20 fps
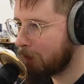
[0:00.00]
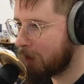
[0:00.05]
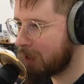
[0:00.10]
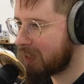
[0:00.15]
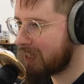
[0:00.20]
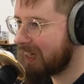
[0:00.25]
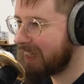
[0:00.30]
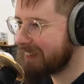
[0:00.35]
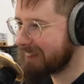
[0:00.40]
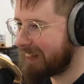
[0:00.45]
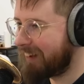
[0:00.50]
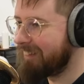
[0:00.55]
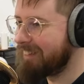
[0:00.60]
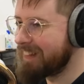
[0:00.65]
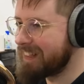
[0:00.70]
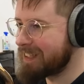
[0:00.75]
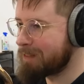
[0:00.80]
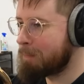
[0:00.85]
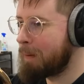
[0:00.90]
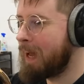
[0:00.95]
which is on
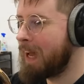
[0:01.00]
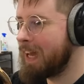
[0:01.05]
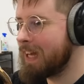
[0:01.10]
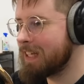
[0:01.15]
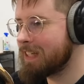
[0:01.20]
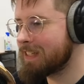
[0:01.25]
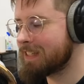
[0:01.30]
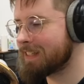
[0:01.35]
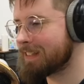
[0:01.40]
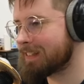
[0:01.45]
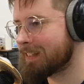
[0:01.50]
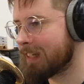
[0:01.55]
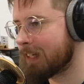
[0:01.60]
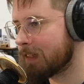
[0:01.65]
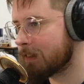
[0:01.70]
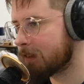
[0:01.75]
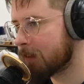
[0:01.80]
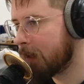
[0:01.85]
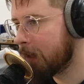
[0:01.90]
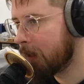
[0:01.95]
this page that
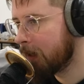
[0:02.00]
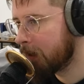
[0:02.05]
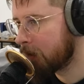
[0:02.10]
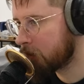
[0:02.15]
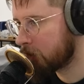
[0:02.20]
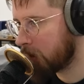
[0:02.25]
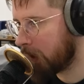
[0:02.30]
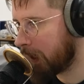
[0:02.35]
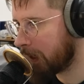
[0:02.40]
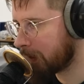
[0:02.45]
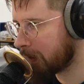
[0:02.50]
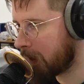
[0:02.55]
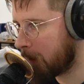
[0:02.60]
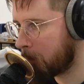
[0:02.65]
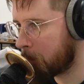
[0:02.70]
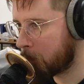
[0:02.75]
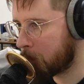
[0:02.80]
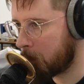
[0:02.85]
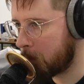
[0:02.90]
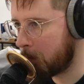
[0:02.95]
says select
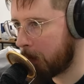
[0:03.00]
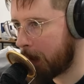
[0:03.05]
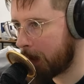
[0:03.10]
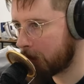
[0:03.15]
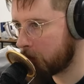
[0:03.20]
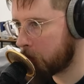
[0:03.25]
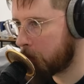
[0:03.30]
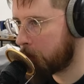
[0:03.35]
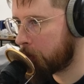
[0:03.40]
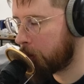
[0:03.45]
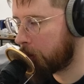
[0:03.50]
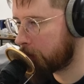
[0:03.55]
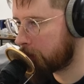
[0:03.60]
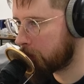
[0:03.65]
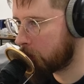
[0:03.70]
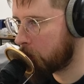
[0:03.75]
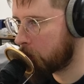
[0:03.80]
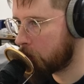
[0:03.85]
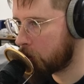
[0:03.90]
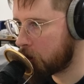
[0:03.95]
M3 Max with 30
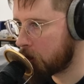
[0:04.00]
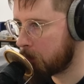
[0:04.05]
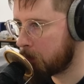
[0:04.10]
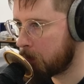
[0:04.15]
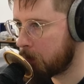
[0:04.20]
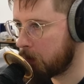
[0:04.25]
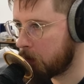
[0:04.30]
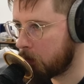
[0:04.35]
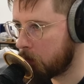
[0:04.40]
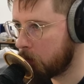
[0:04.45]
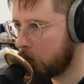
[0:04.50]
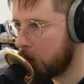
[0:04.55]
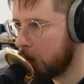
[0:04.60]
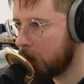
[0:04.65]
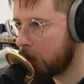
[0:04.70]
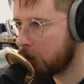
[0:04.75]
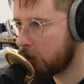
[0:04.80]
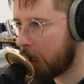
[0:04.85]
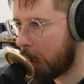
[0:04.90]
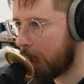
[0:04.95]
core GPU
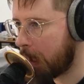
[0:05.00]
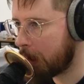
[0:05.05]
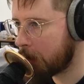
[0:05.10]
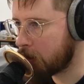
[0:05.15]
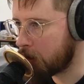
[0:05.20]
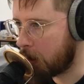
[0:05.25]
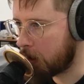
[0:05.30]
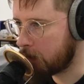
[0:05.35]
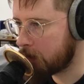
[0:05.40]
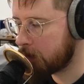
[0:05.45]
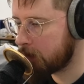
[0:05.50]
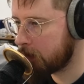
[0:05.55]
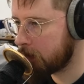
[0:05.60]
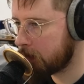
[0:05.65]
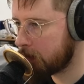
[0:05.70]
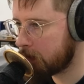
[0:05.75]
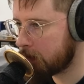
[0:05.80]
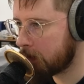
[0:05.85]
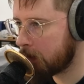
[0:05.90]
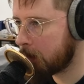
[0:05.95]
to add
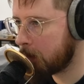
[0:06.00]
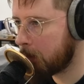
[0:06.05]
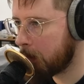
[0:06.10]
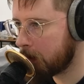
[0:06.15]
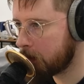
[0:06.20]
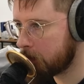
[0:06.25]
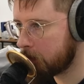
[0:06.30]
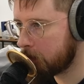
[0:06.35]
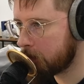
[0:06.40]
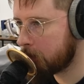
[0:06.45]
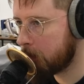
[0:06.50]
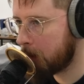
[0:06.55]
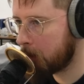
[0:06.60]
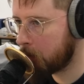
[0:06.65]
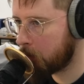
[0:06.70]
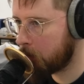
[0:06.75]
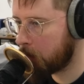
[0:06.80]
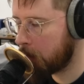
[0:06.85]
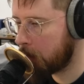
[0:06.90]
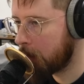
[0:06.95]
96 gigabytes of
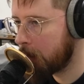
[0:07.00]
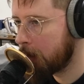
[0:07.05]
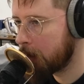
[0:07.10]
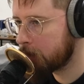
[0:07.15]
memory.